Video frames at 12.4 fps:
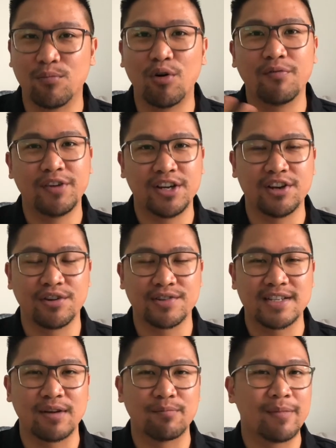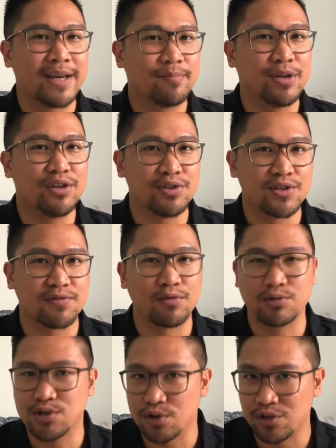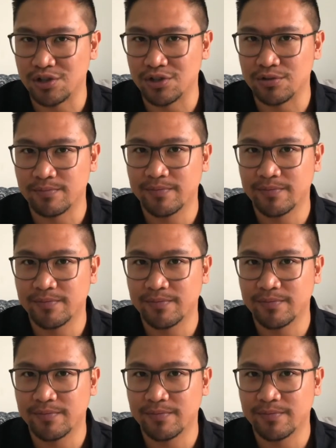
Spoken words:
videos that may be useful to you.